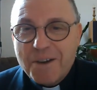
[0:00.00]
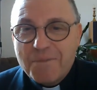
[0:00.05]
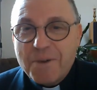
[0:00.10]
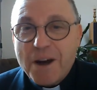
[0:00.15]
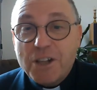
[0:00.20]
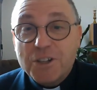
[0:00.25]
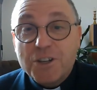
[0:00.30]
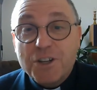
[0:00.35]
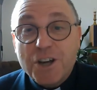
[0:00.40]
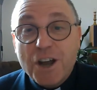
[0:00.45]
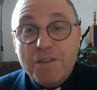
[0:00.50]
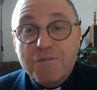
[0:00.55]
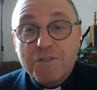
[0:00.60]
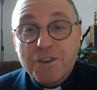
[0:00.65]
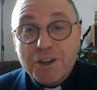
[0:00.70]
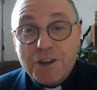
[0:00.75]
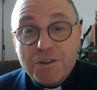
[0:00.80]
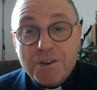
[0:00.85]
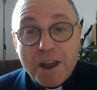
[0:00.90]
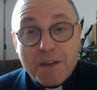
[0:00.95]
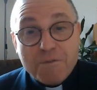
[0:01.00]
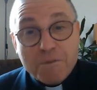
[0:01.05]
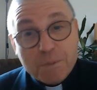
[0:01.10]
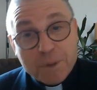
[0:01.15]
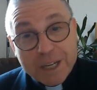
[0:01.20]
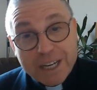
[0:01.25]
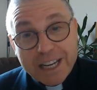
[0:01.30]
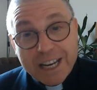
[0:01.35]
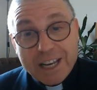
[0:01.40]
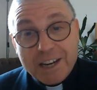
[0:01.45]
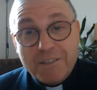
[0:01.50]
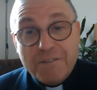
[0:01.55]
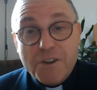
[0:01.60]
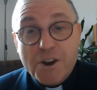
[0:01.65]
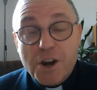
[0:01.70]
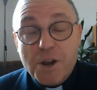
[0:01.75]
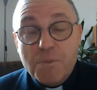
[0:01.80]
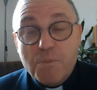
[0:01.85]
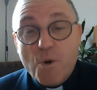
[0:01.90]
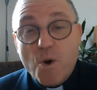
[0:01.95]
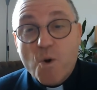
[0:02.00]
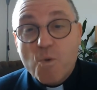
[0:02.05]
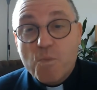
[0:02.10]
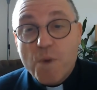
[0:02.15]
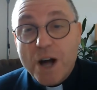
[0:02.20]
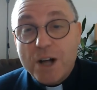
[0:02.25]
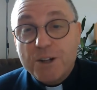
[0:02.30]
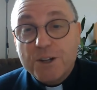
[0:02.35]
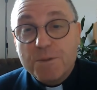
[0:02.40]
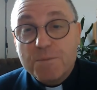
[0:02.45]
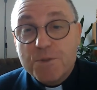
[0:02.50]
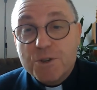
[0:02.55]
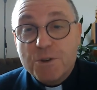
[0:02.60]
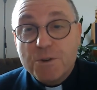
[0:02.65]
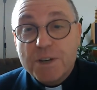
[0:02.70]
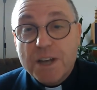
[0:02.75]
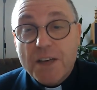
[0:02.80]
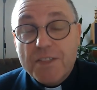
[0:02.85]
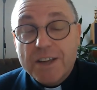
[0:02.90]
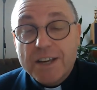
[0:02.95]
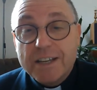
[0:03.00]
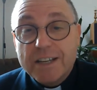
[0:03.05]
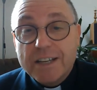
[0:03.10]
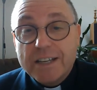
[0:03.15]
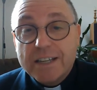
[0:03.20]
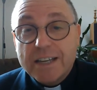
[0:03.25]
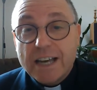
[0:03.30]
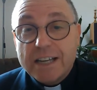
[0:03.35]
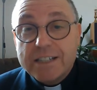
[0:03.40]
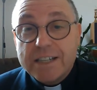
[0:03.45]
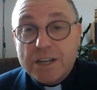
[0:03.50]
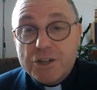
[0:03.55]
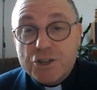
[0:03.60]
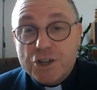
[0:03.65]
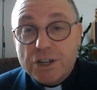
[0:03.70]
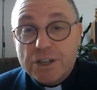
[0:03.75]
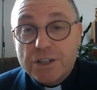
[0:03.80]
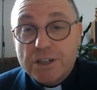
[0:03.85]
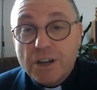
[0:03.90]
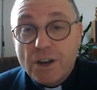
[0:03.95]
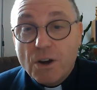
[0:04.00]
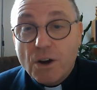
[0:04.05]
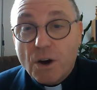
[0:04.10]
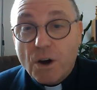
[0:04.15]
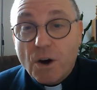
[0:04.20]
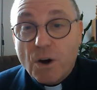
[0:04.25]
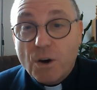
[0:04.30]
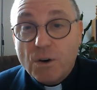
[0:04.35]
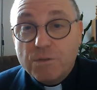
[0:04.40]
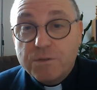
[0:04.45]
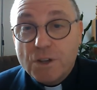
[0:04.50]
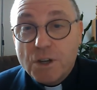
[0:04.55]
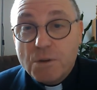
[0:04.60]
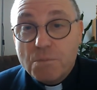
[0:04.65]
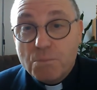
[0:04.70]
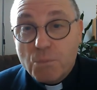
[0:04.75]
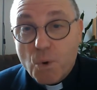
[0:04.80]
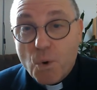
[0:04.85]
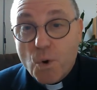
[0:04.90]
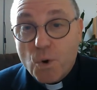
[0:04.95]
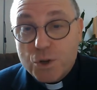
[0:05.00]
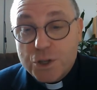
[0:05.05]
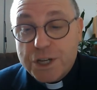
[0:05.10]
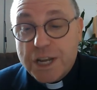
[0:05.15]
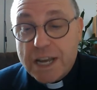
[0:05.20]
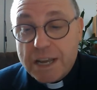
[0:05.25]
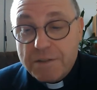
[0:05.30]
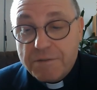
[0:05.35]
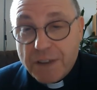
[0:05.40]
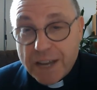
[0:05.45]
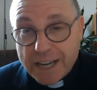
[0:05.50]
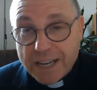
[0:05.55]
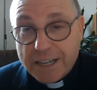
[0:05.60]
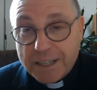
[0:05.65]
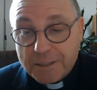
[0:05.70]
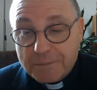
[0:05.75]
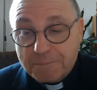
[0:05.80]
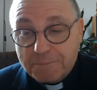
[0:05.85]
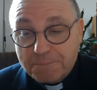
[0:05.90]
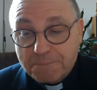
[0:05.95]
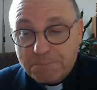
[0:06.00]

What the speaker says: Well, good afternoon, everybody, and a very warm welcome to another edition of More Tea Vicar.